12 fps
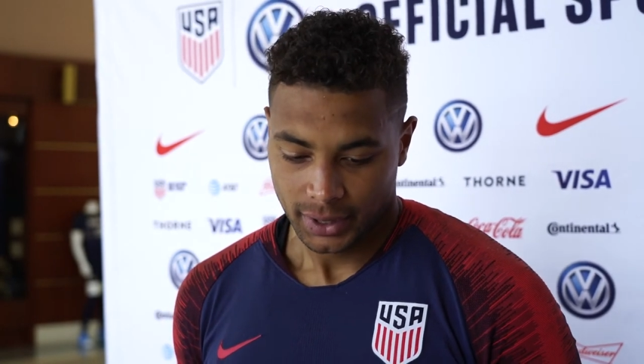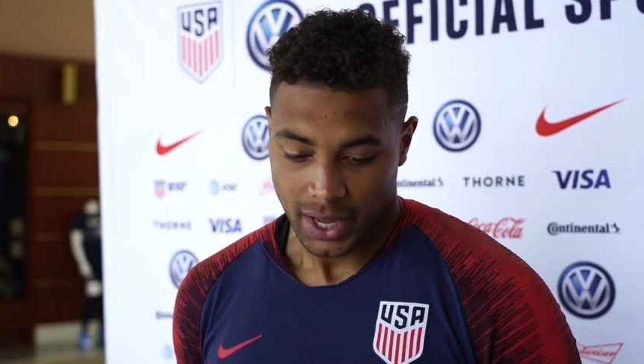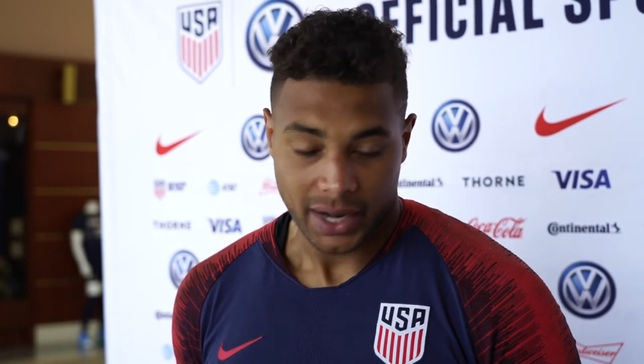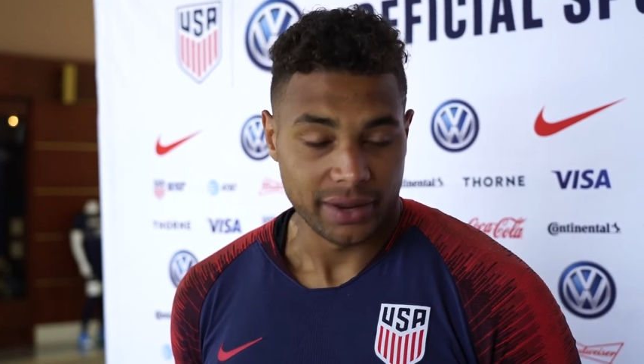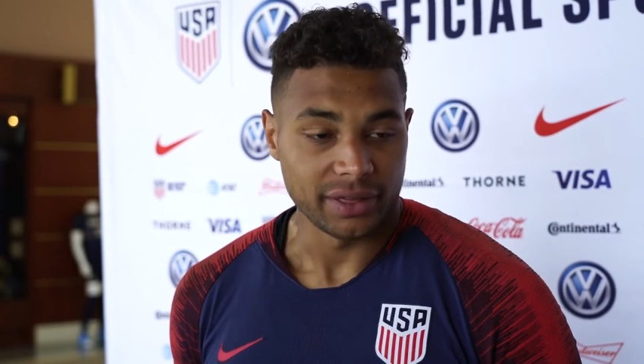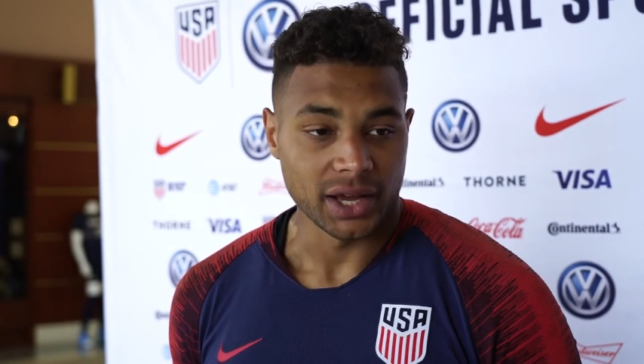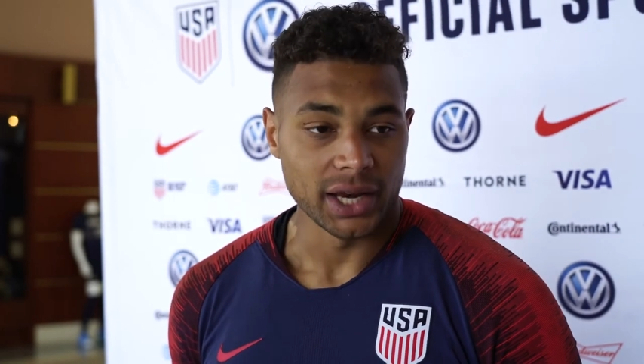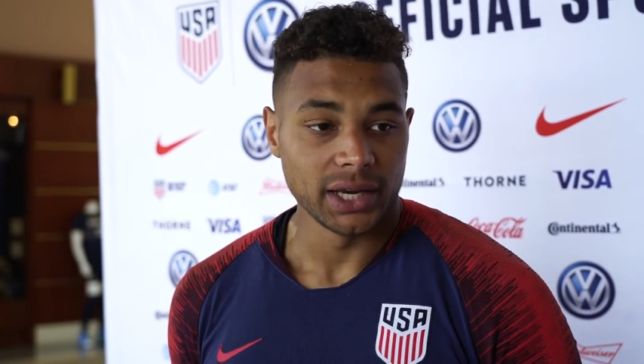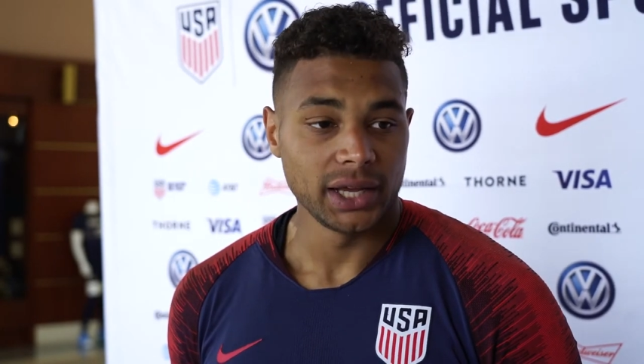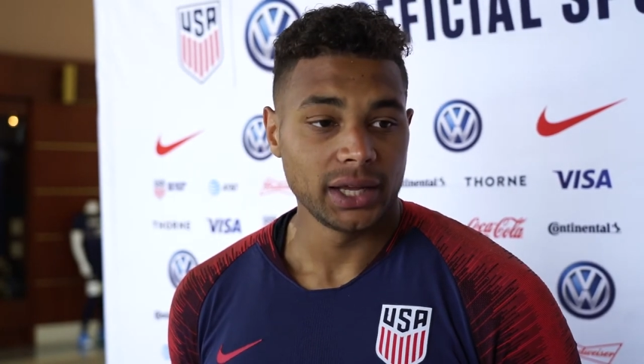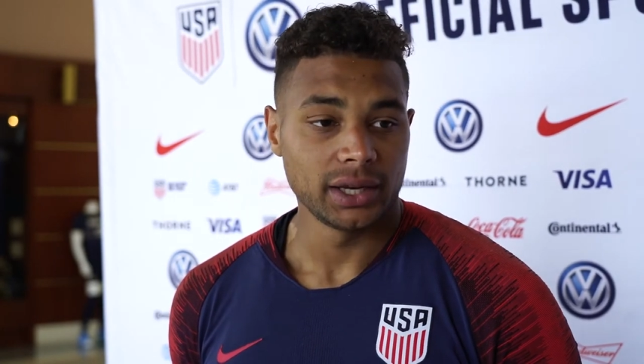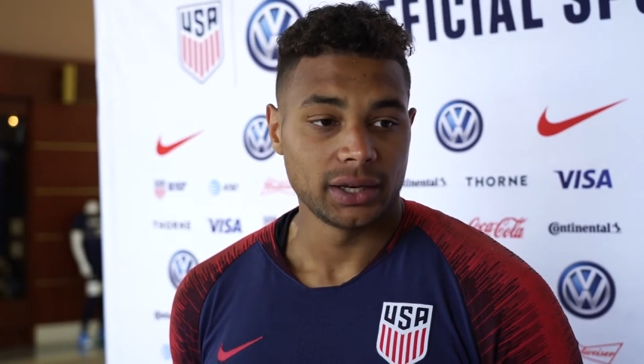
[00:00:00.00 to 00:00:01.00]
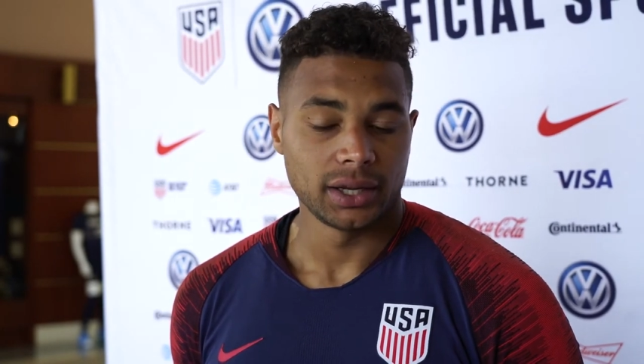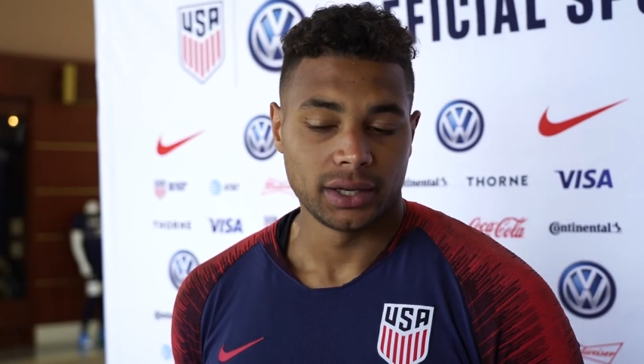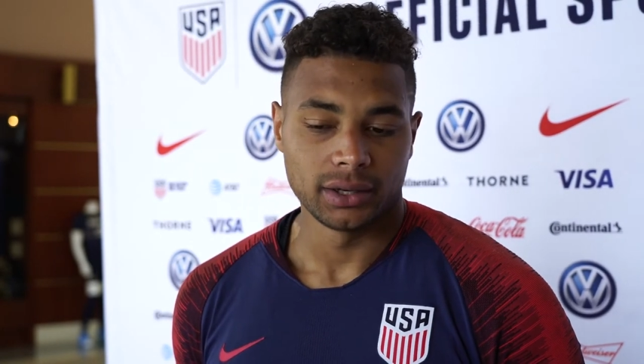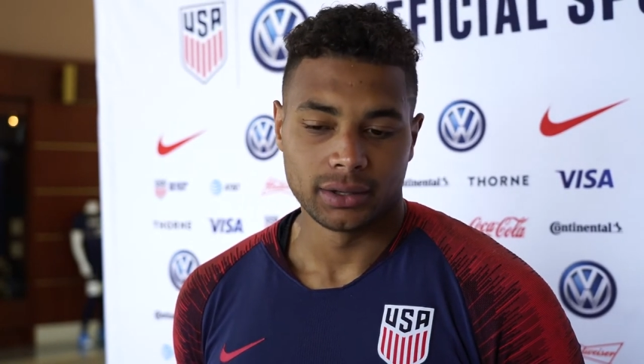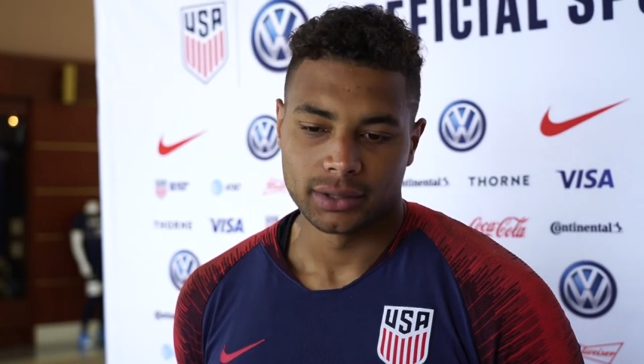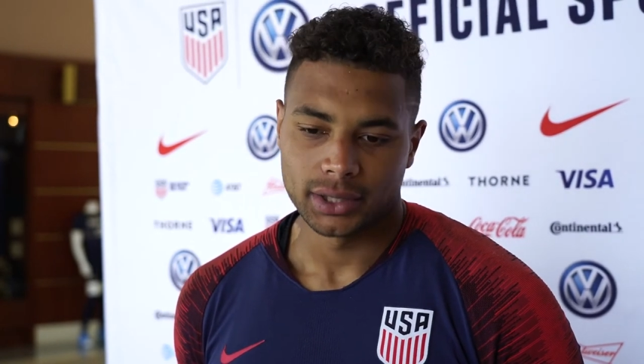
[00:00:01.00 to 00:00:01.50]
anything I need, and
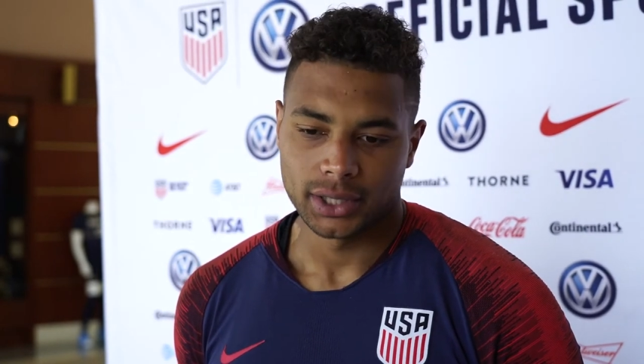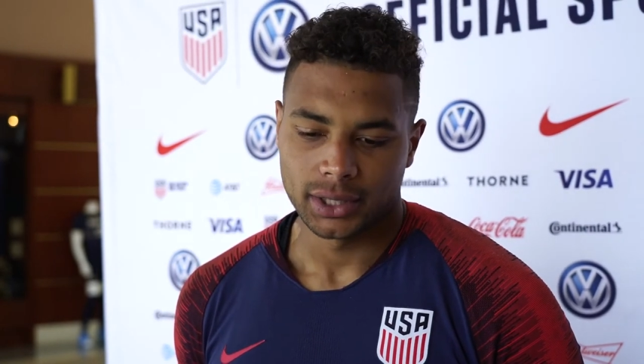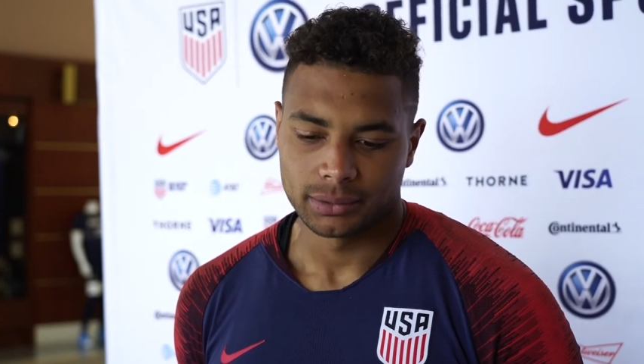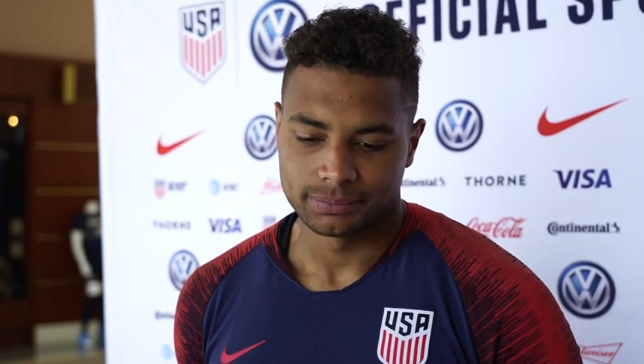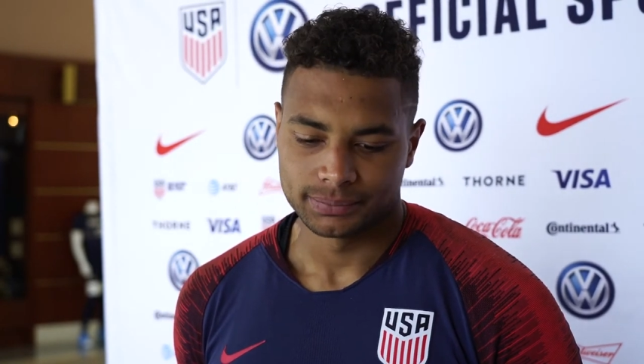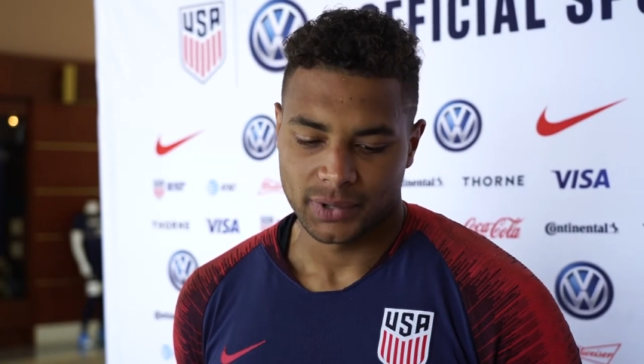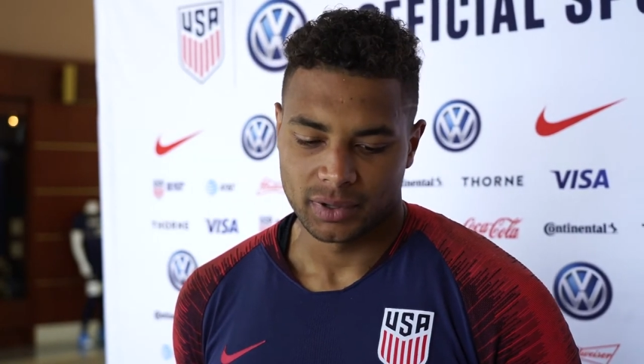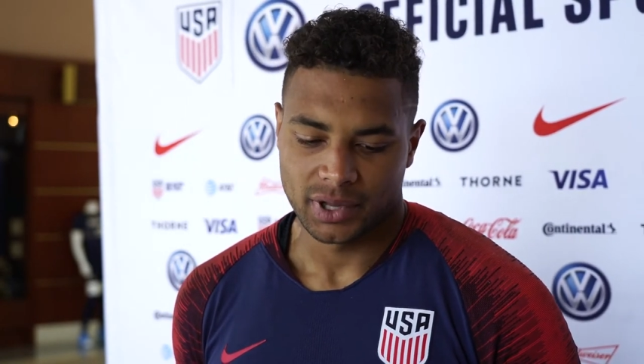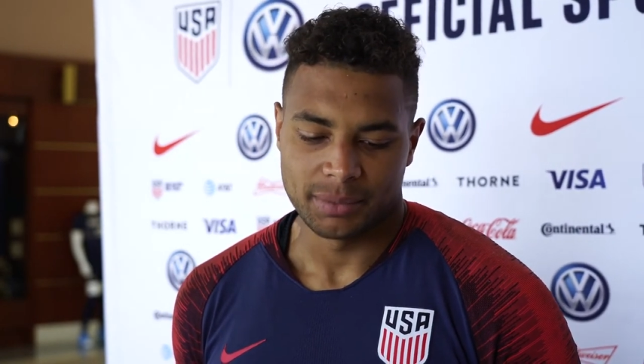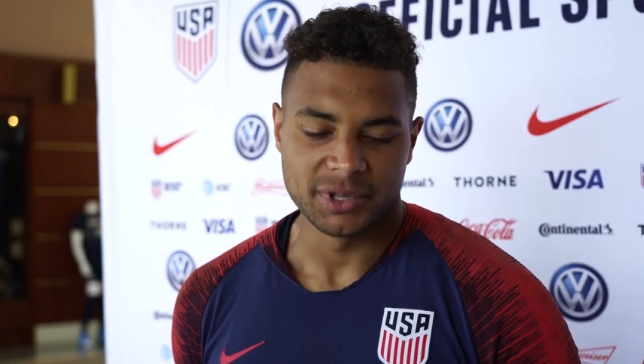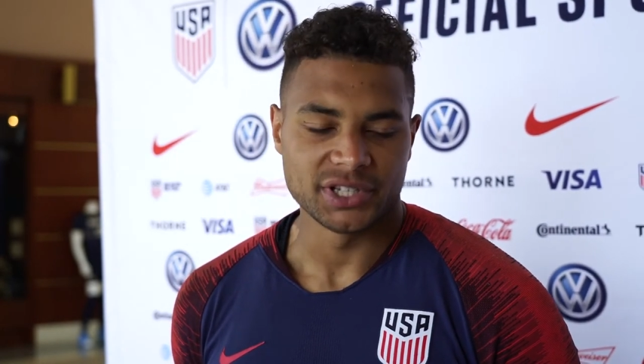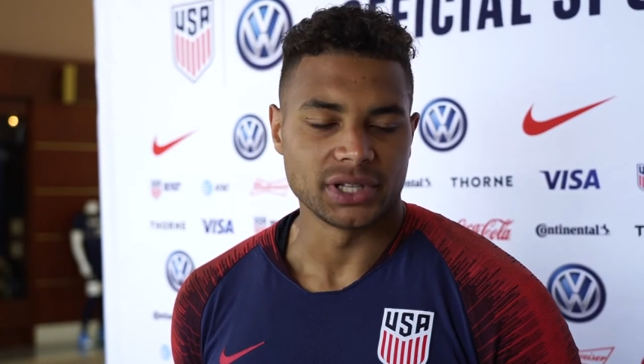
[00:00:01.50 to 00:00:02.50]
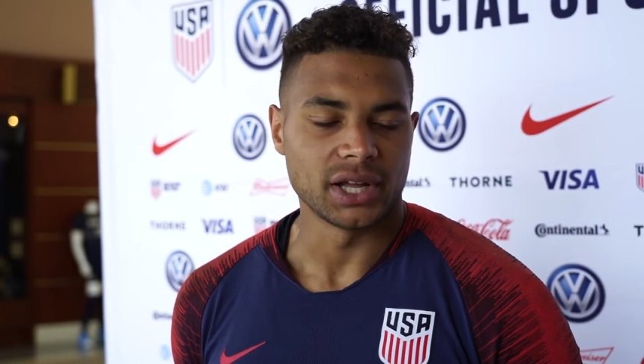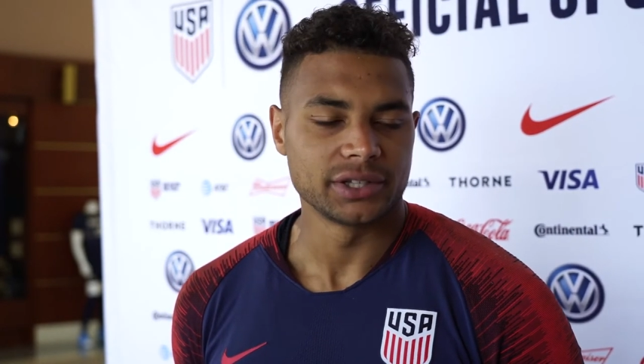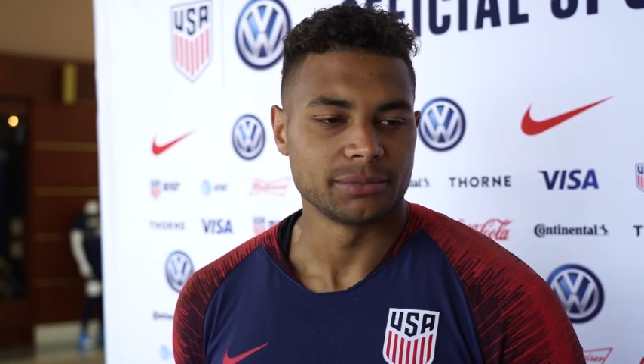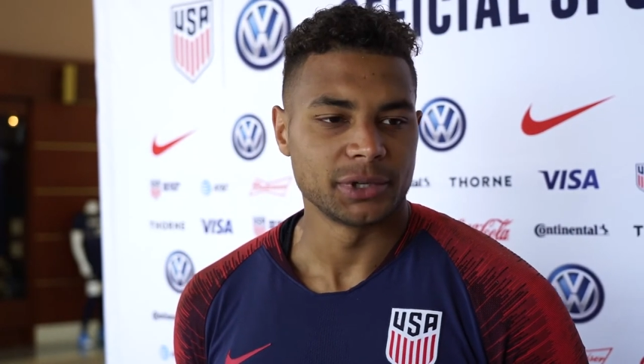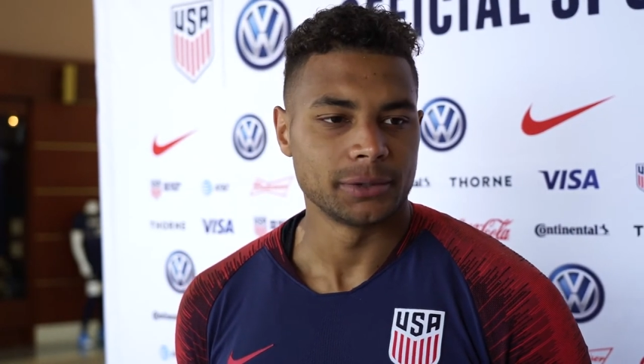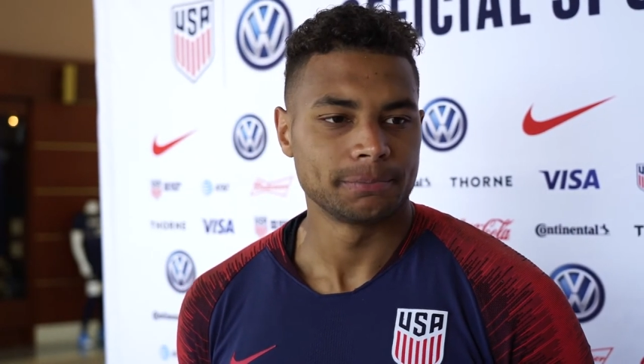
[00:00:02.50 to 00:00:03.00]
then um, that means a lot
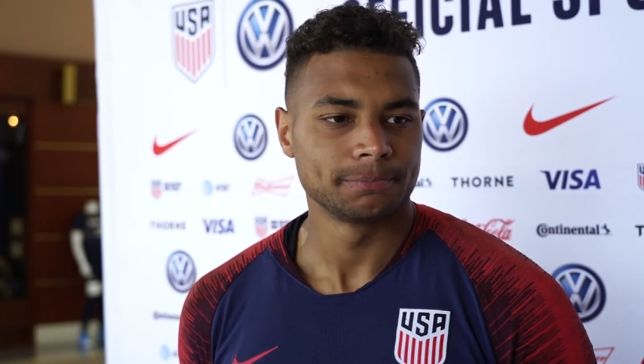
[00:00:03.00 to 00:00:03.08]
to me.